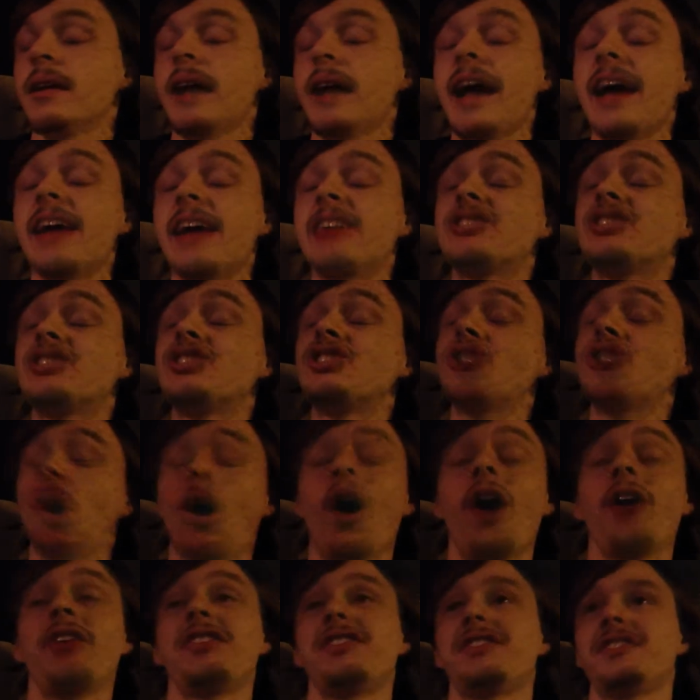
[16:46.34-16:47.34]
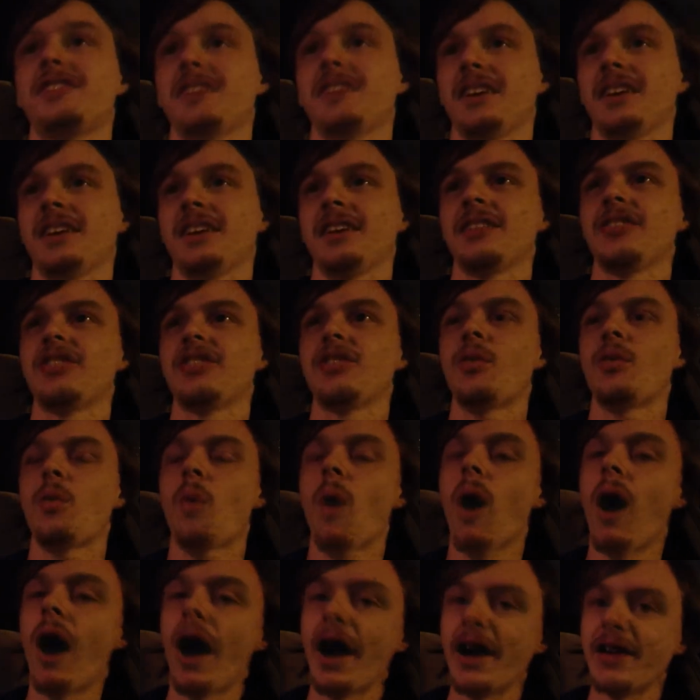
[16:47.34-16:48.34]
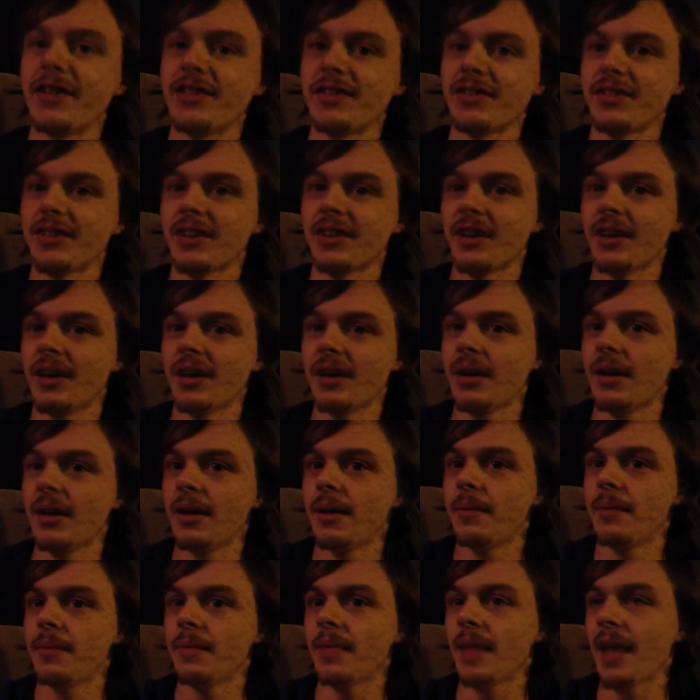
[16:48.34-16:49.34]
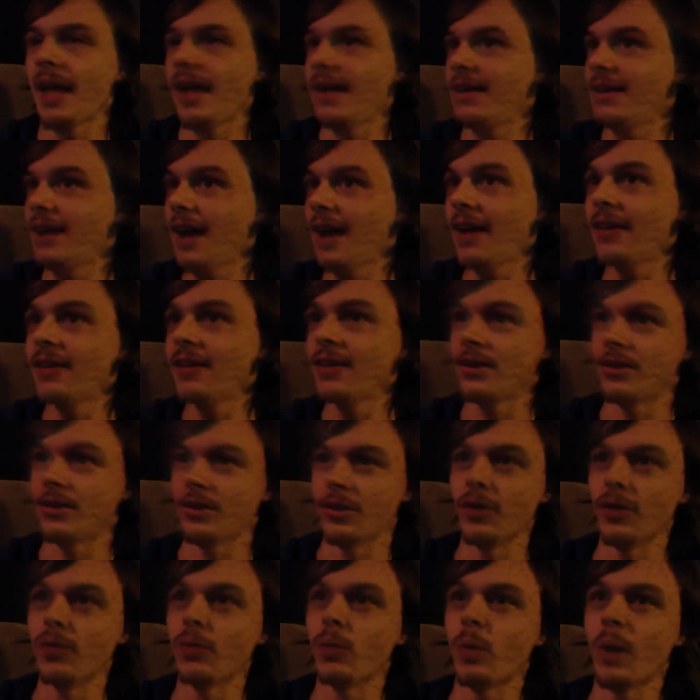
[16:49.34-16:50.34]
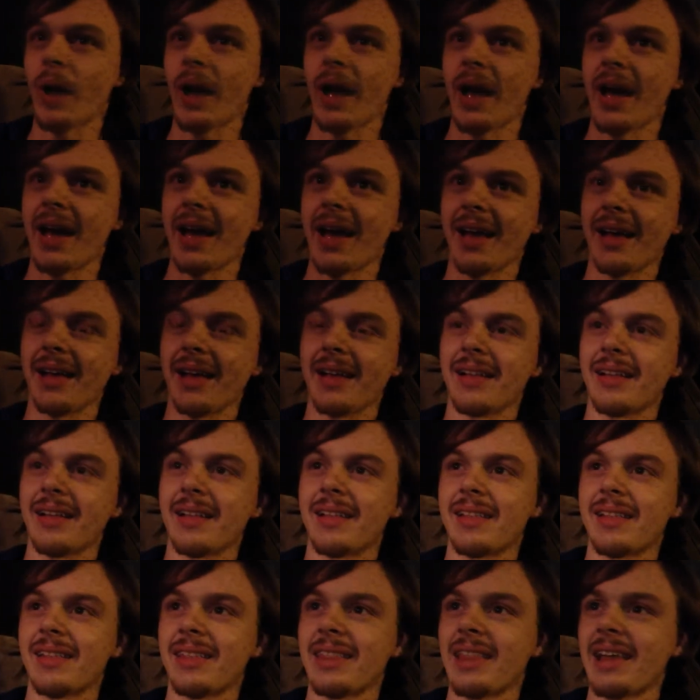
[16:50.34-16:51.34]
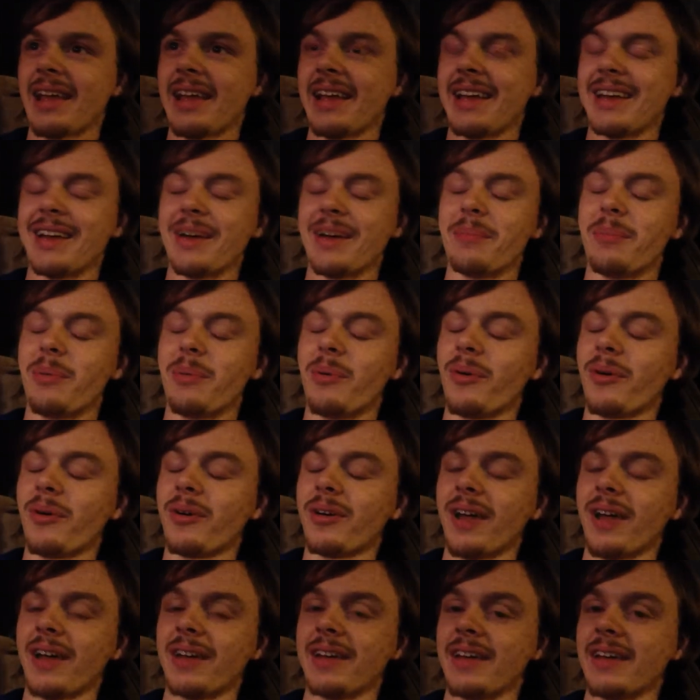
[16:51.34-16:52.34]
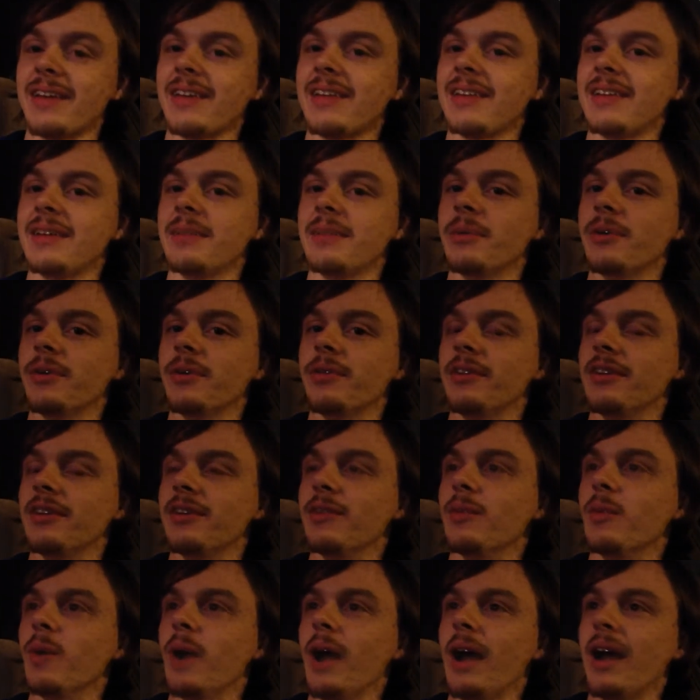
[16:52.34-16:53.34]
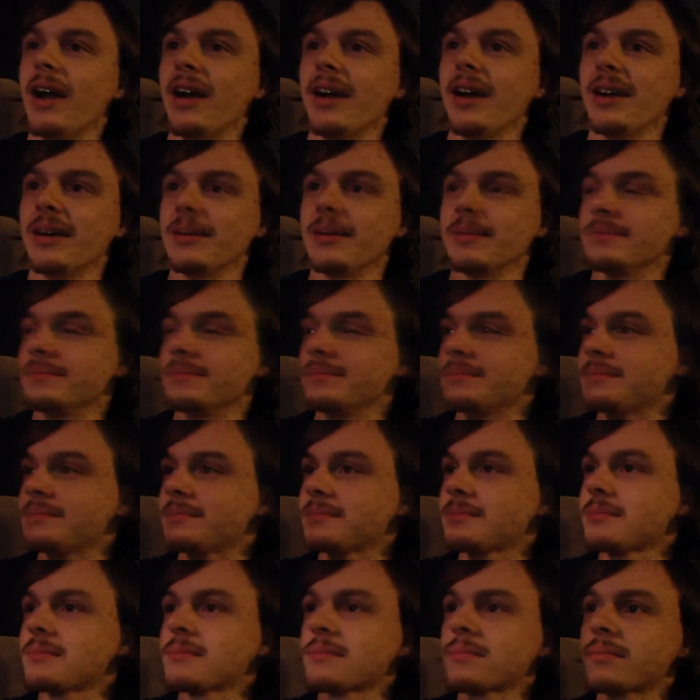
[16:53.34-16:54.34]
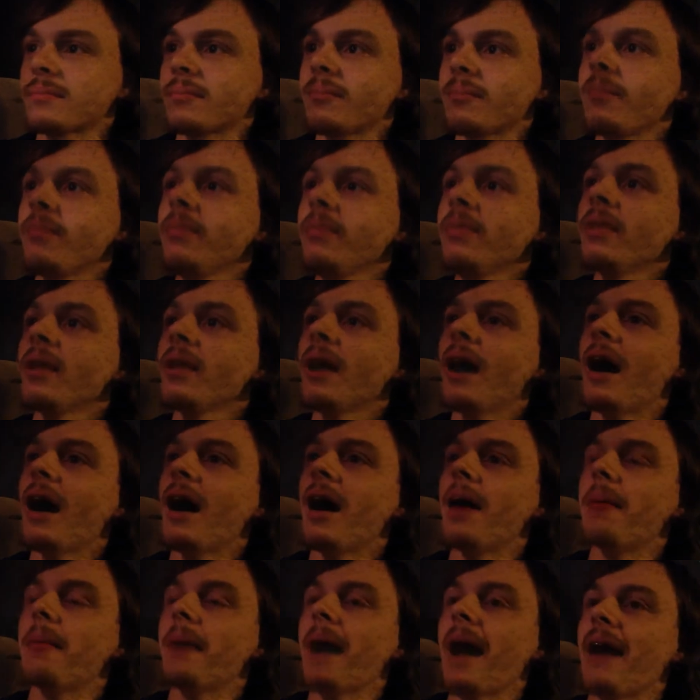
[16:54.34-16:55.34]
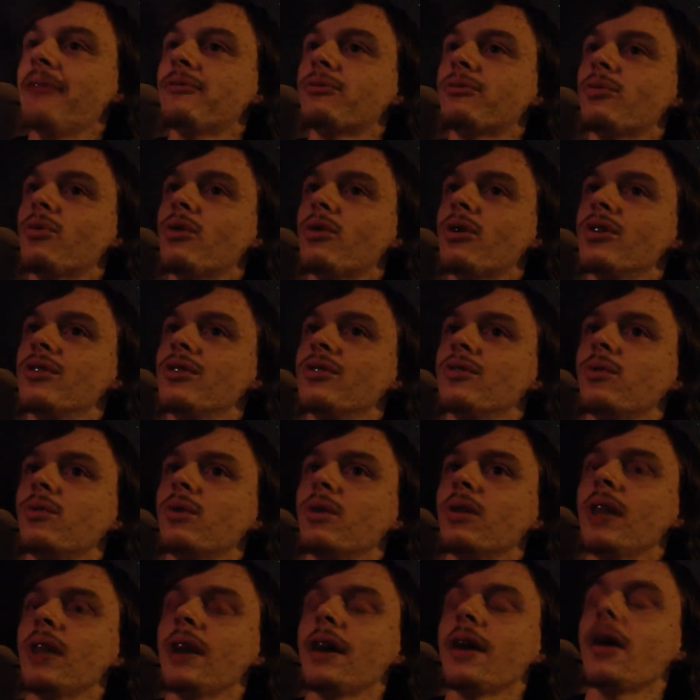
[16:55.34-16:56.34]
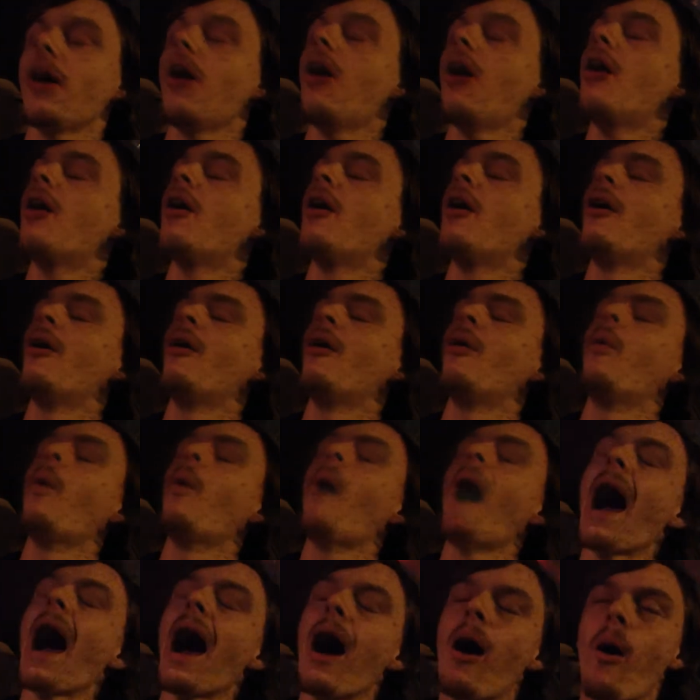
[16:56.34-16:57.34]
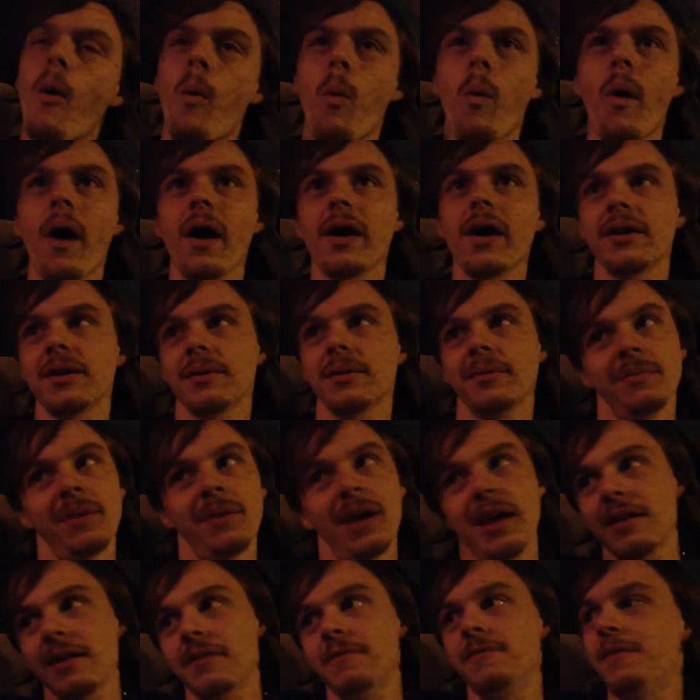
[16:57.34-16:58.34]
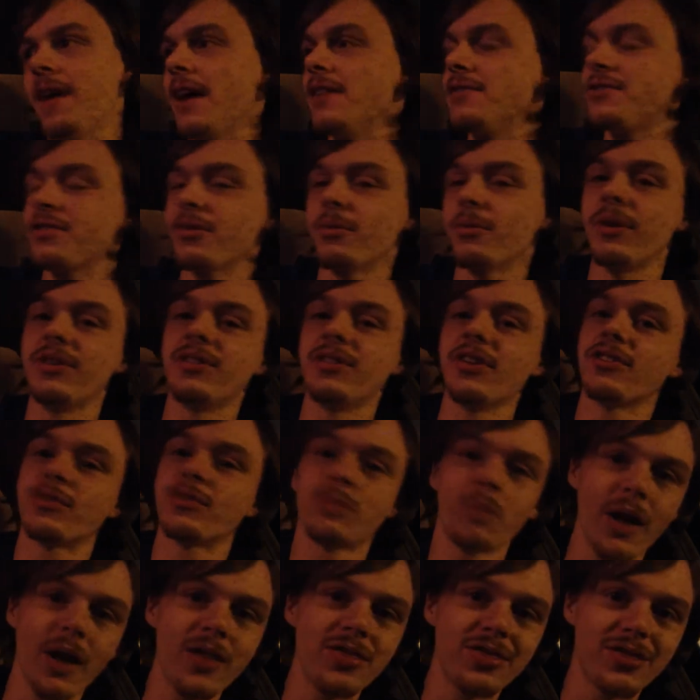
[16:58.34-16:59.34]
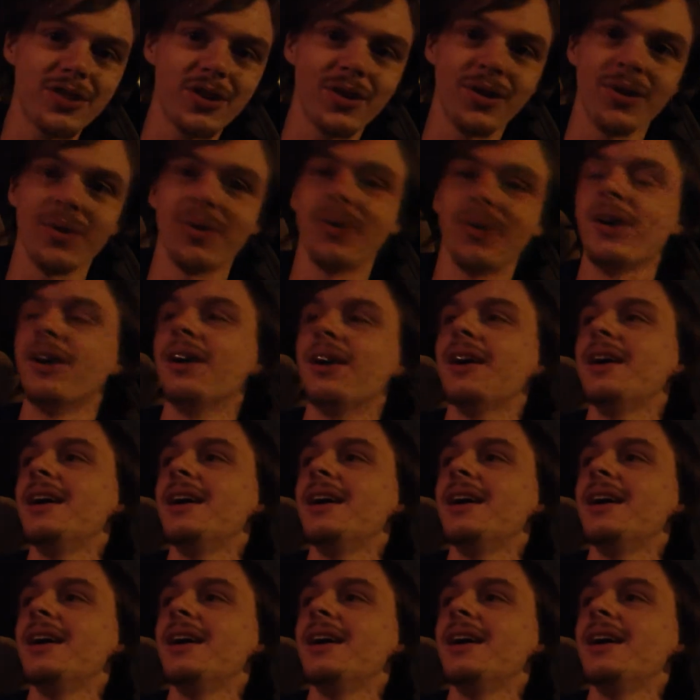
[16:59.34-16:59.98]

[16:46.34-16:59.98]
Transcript: exhausting to watch. And not in a good way, like in a Bourne Identity movie where afterwards we're like, oh, wow, what an adventure we just went through.